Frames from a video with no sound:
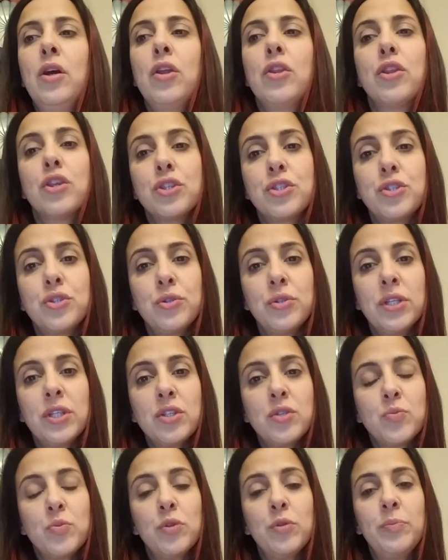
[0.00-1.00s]
The
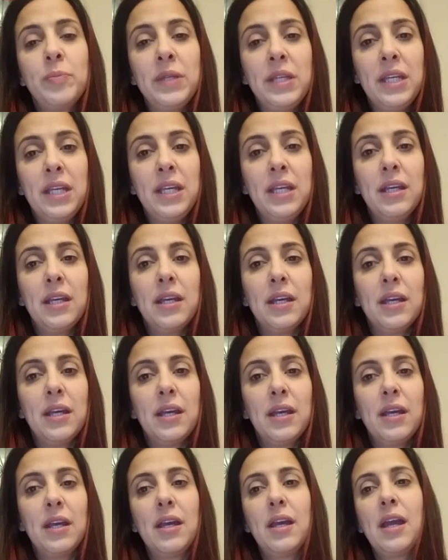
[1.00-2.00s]
students will be
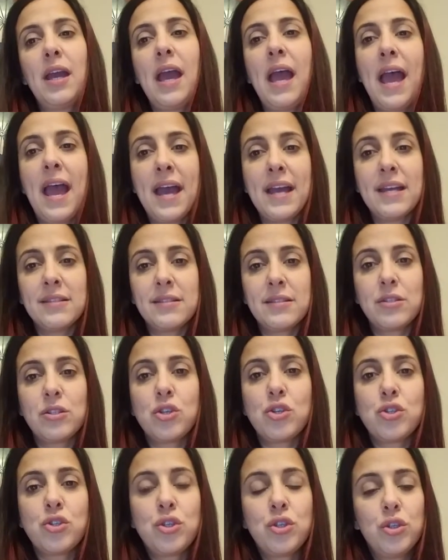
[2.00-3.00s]
asked
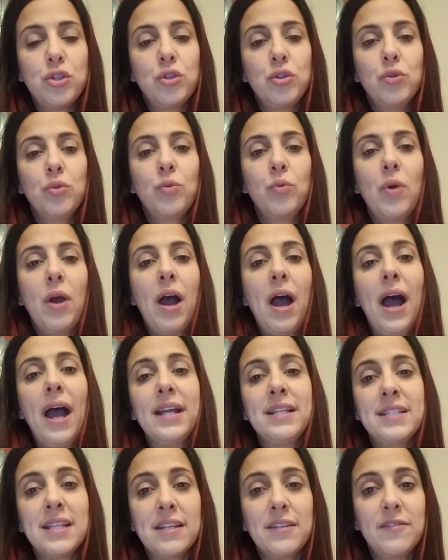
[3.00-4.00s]
to
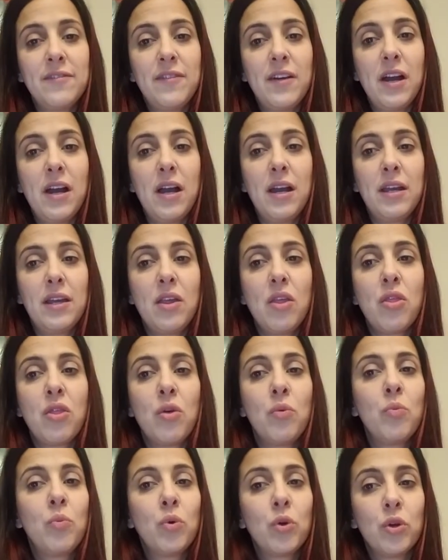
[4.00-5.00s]
identify the
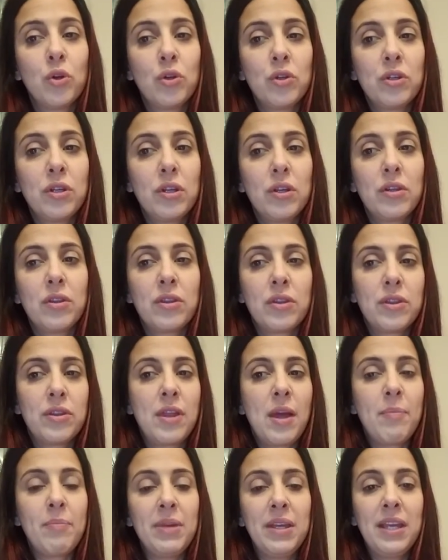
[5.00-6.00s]
word
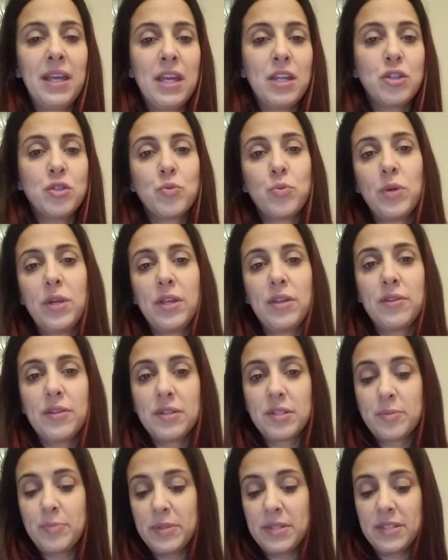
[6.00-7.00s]
that begins with a
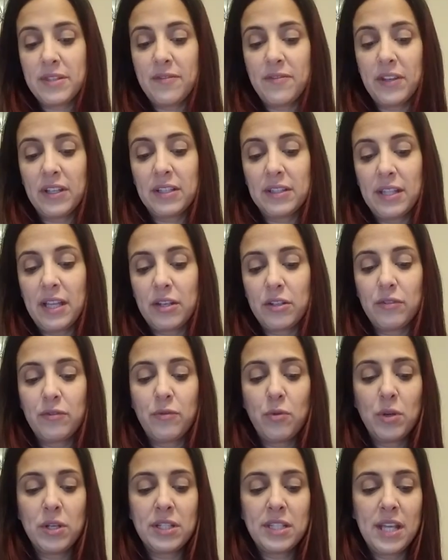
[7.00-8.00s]
specific letter.
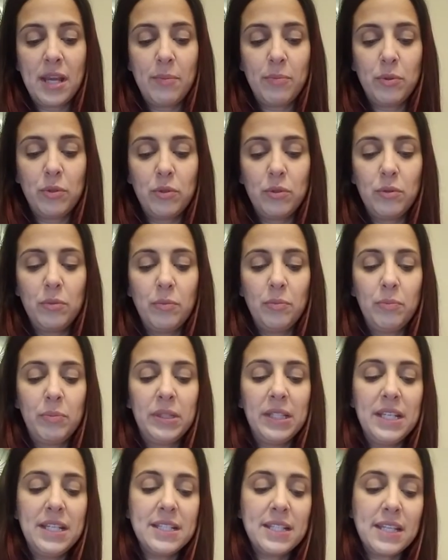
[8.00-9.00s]
For example,
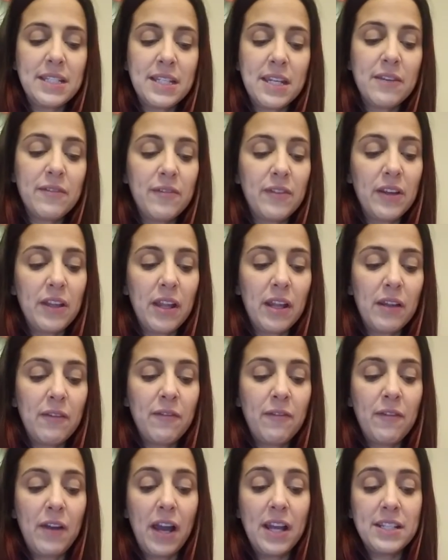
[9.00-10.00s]
please
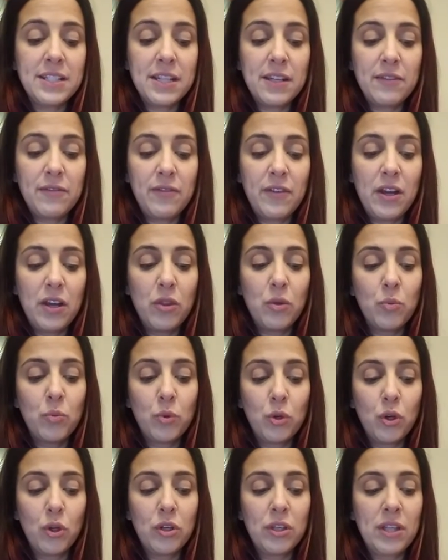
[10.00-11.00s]
identify the
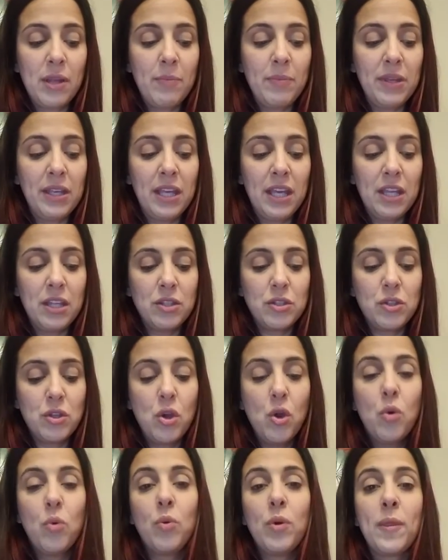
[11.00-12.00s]
word that begins
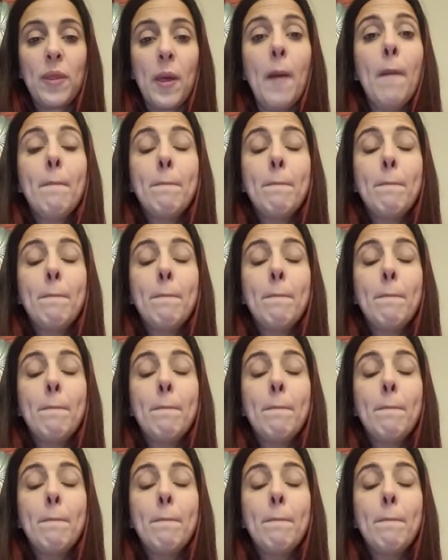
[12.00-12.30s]
with a